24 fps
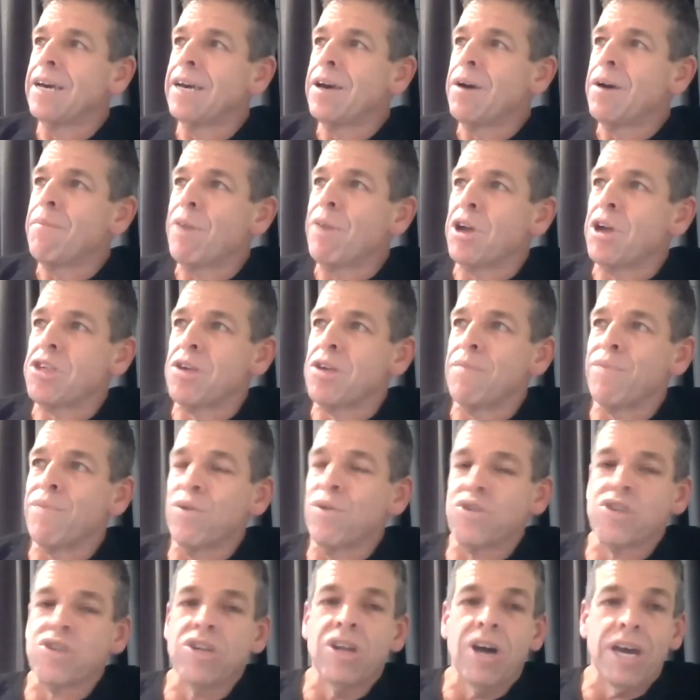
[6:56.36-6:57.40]
But she
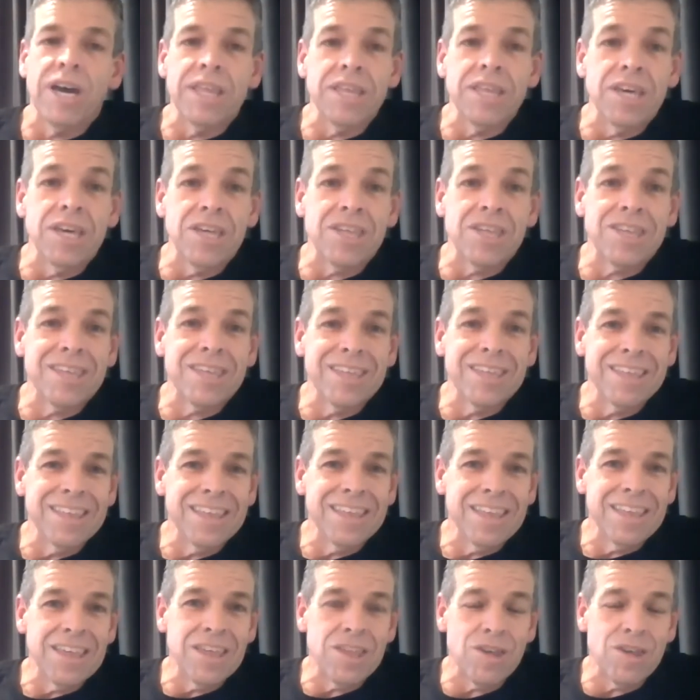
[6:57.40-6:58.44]
puts it like this.
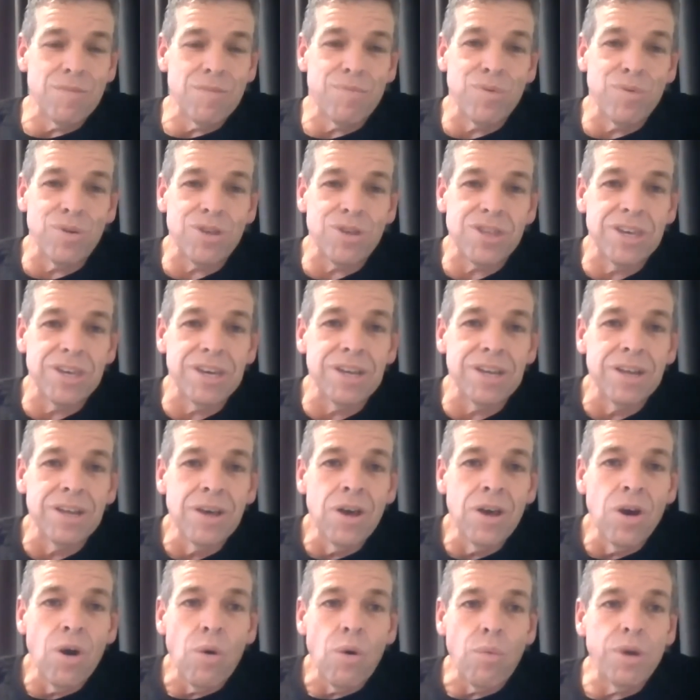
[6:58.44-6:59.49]
She puts it,
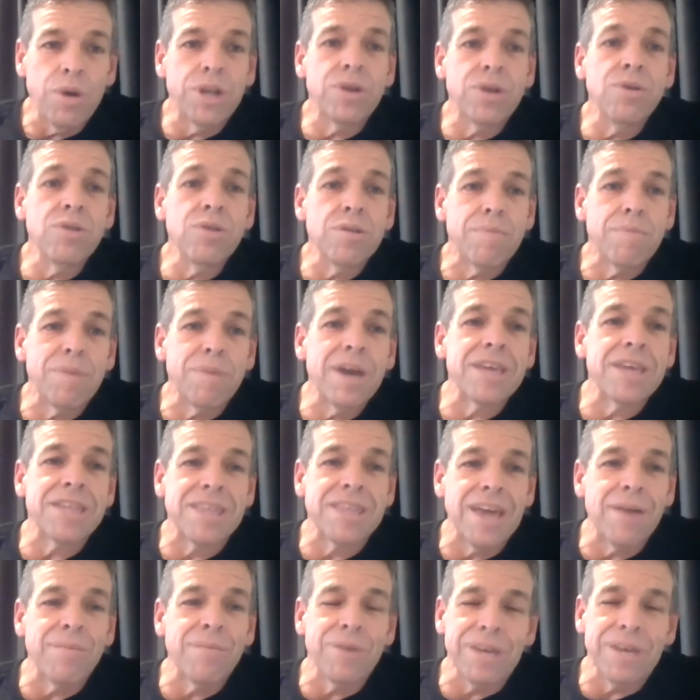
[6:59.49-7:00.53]
we do the best
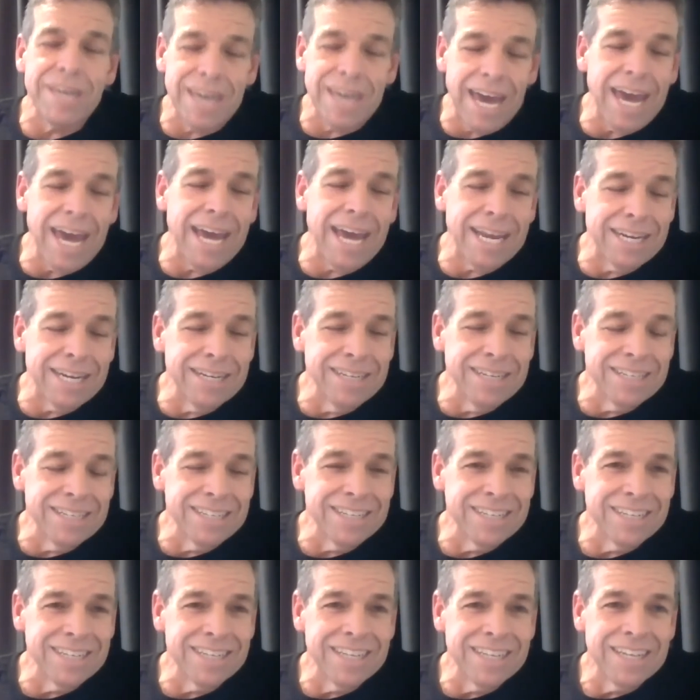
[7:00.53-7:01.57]
that we can
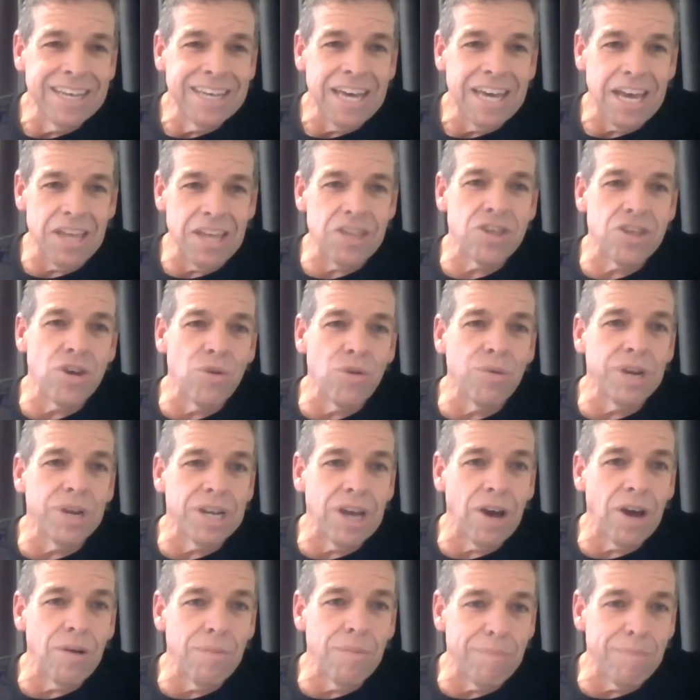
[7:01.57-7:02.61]
until we
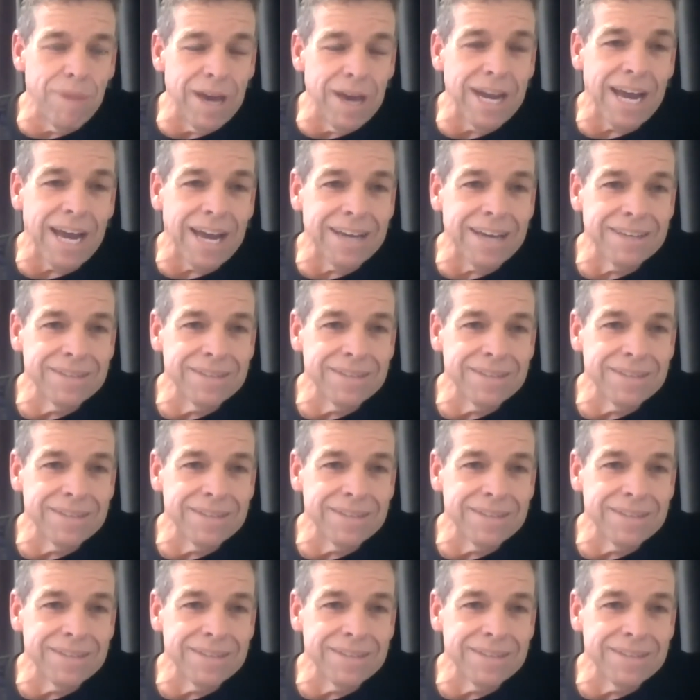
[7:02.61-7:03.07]
know better.